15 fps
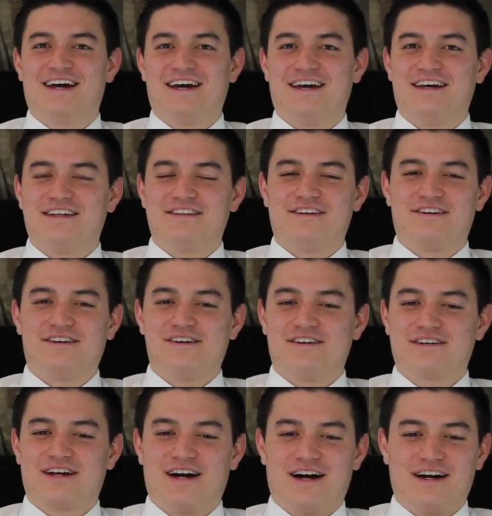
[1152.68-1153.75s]
And they're
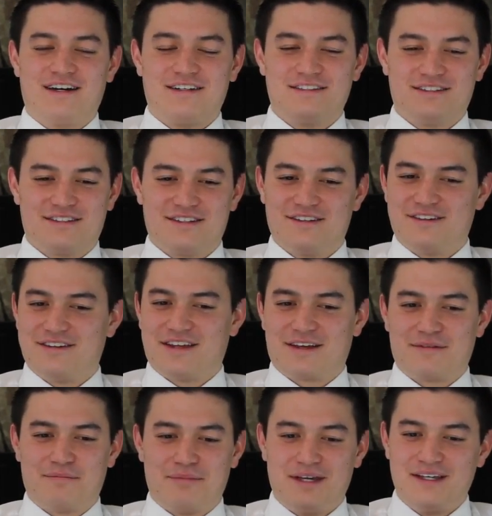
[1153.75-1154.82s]
all kinds,
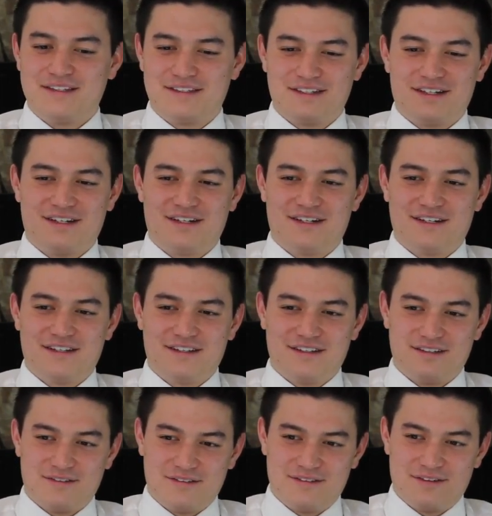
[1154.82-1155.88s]
like
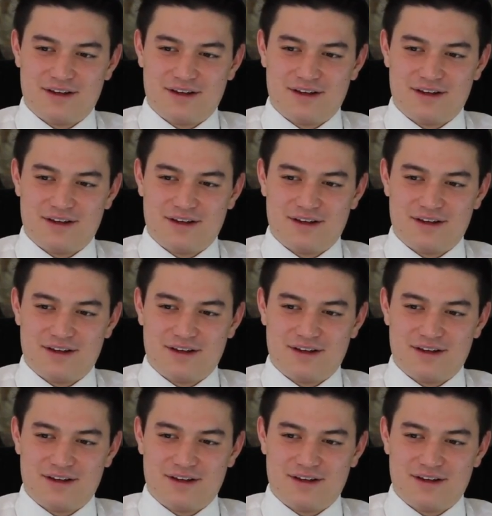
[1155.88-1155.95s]
pizza,